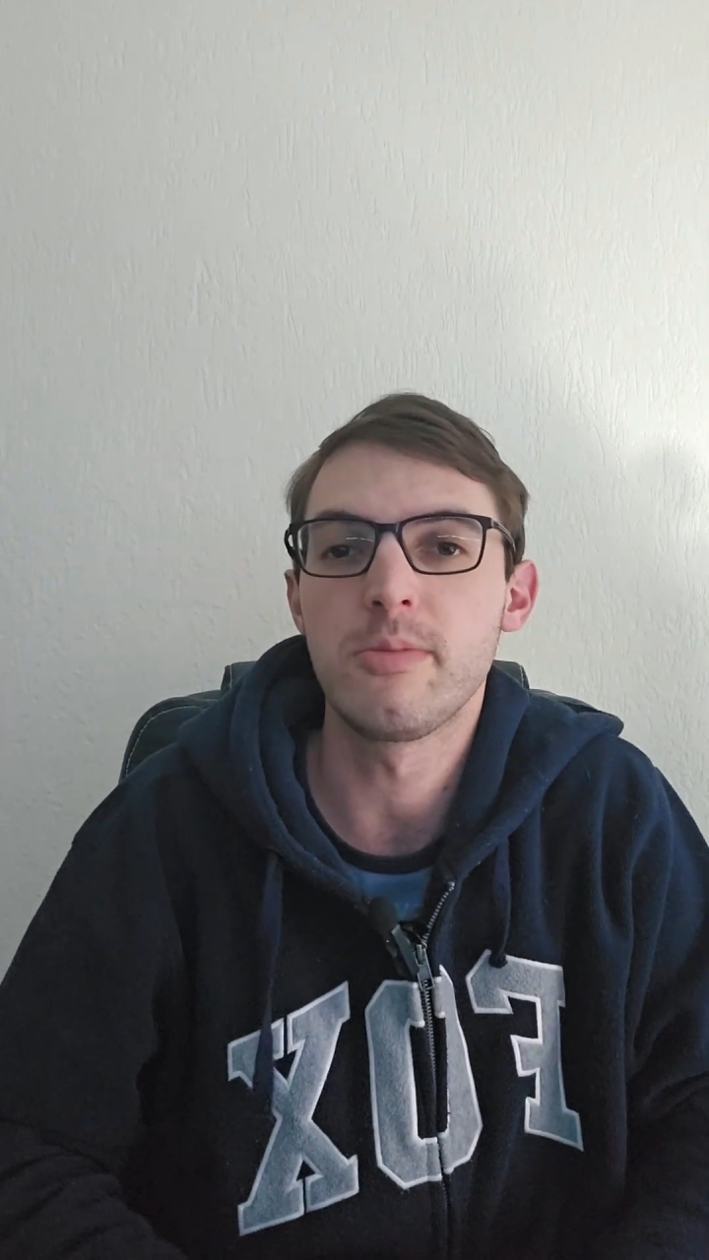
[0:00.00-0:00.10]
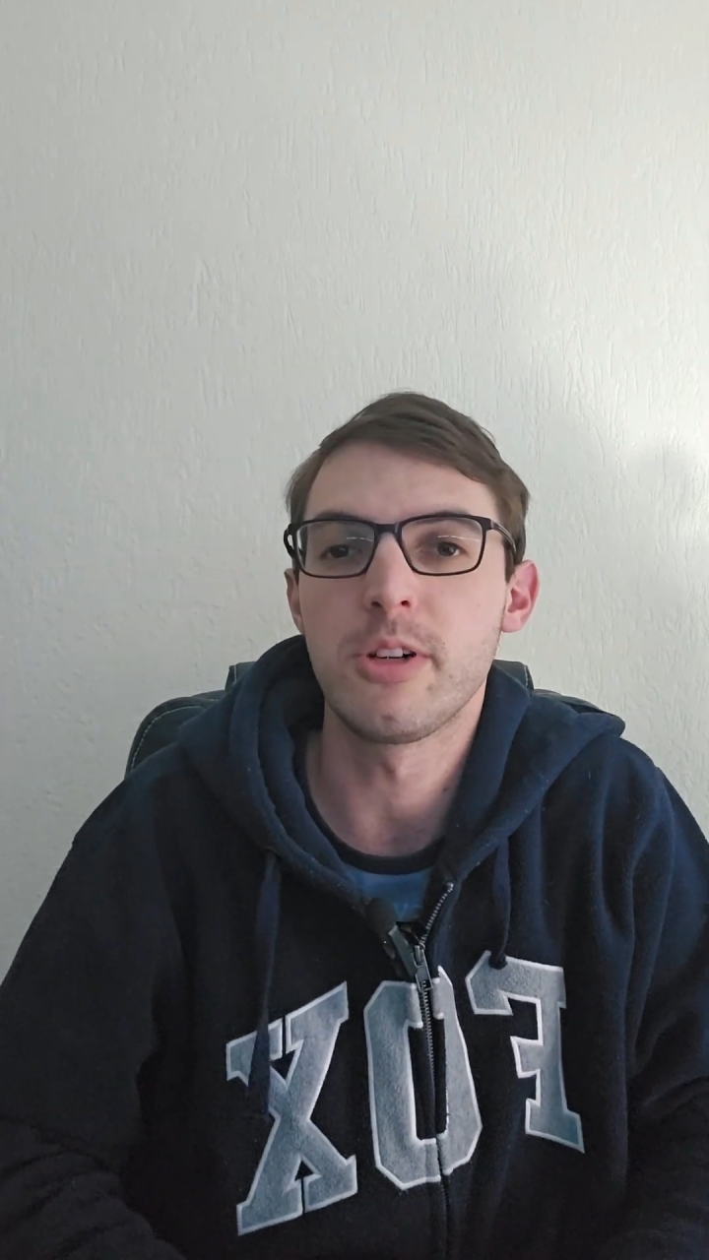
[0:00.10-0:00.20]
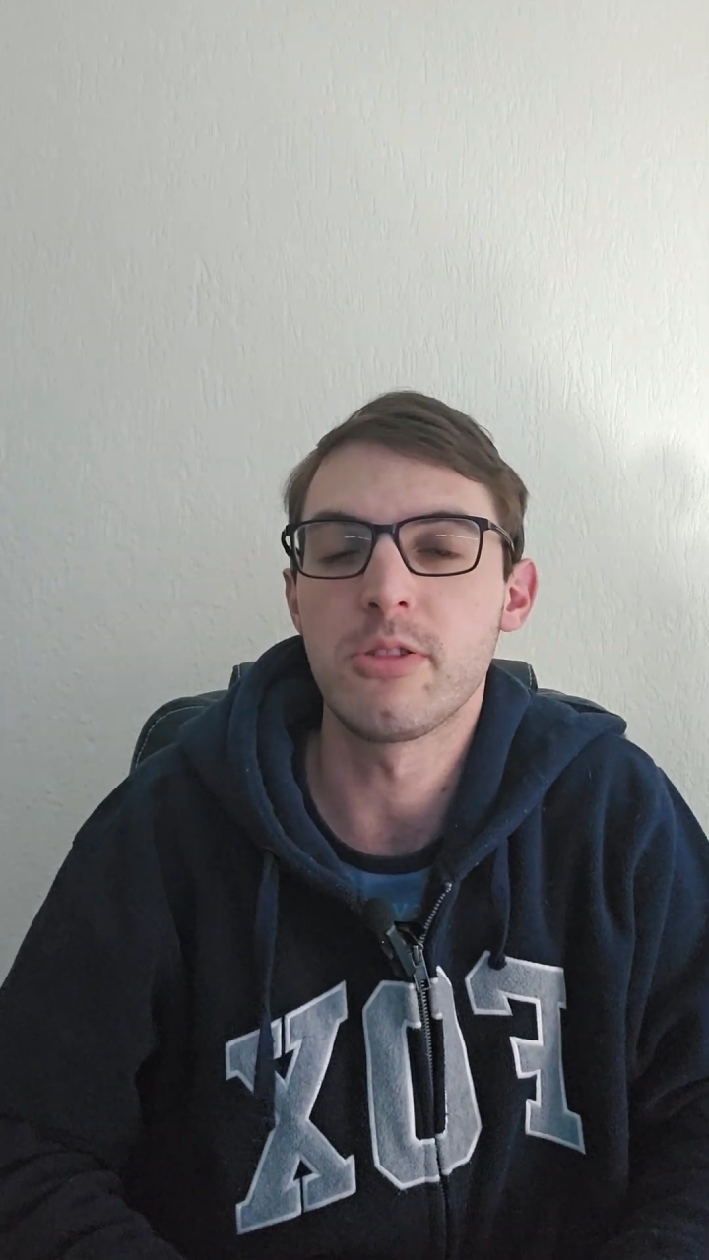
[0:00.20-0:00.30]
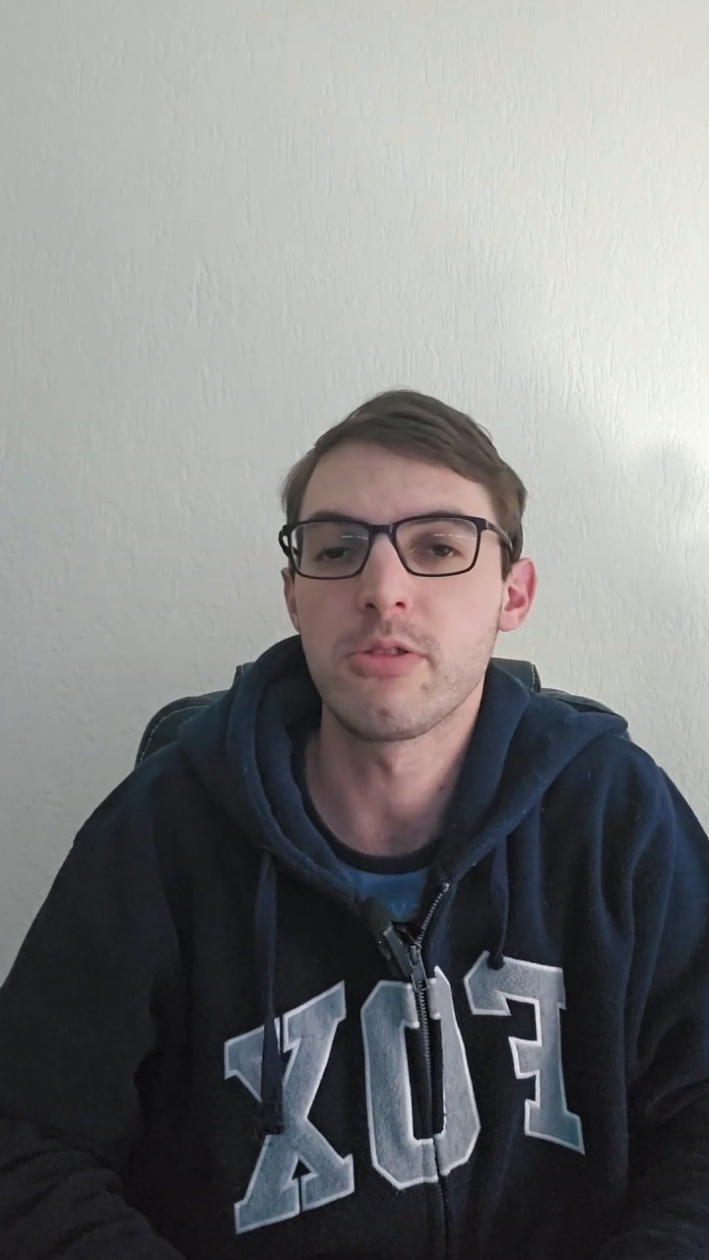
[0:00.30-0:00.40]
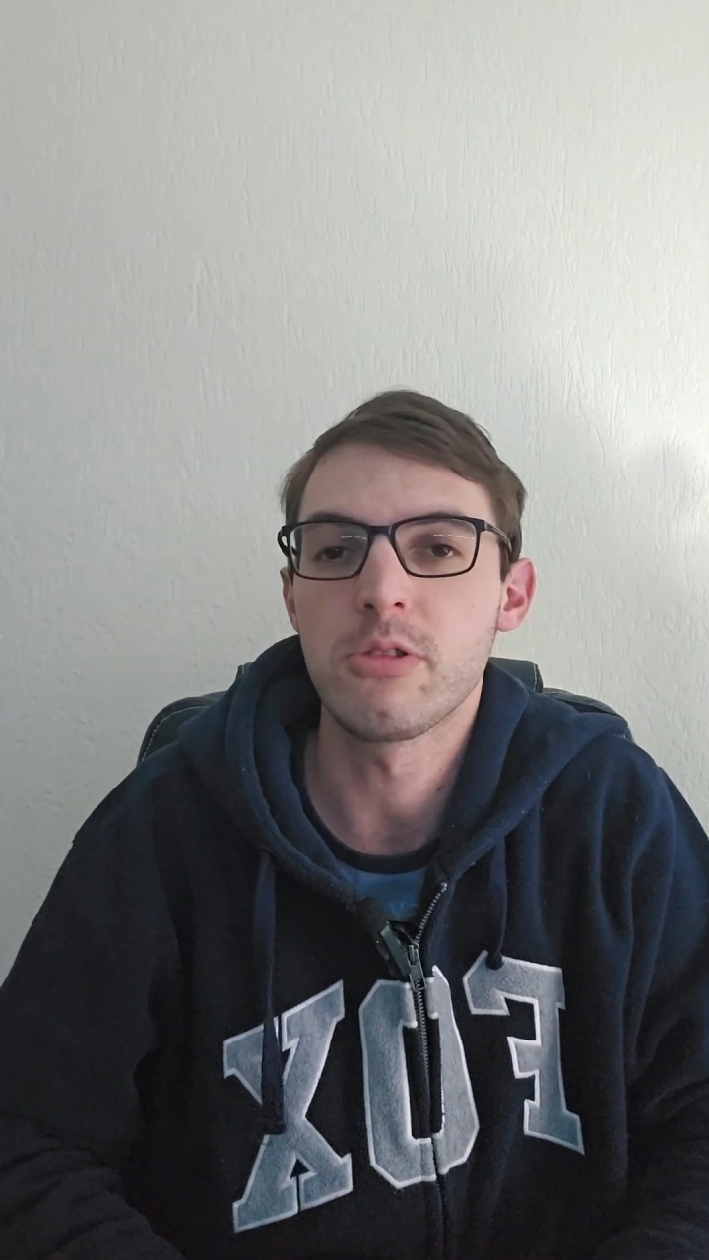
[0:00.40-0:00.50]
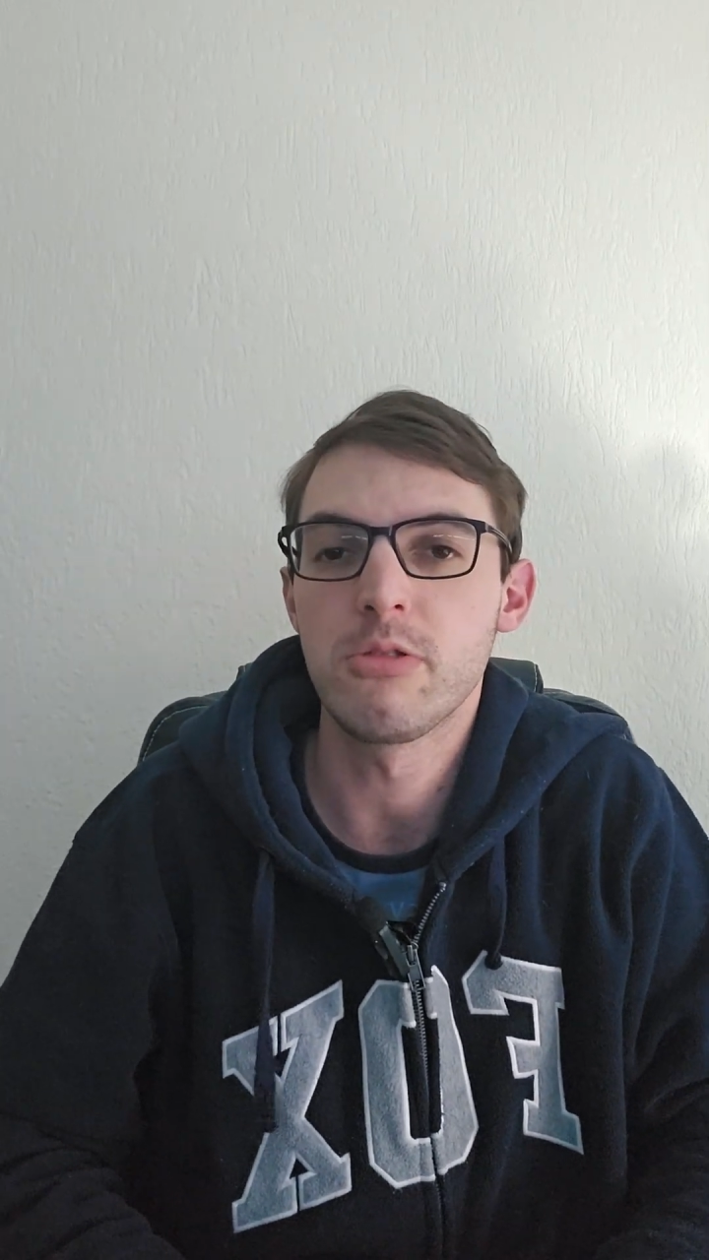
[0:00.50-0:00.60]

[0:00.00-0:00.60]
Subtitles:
about